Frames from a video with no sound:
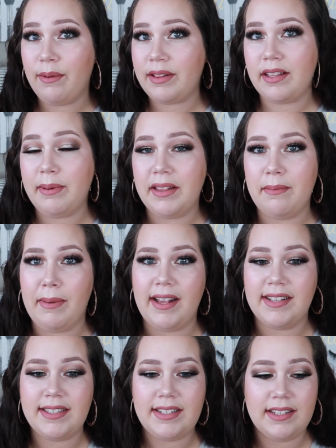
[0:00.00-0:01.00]
really been the
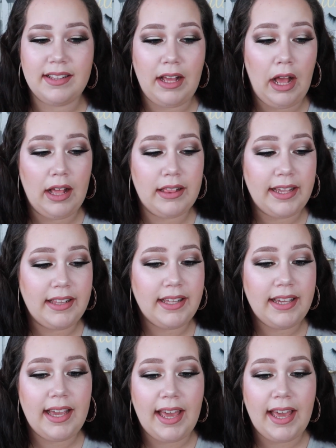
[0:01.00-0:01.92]
best lately.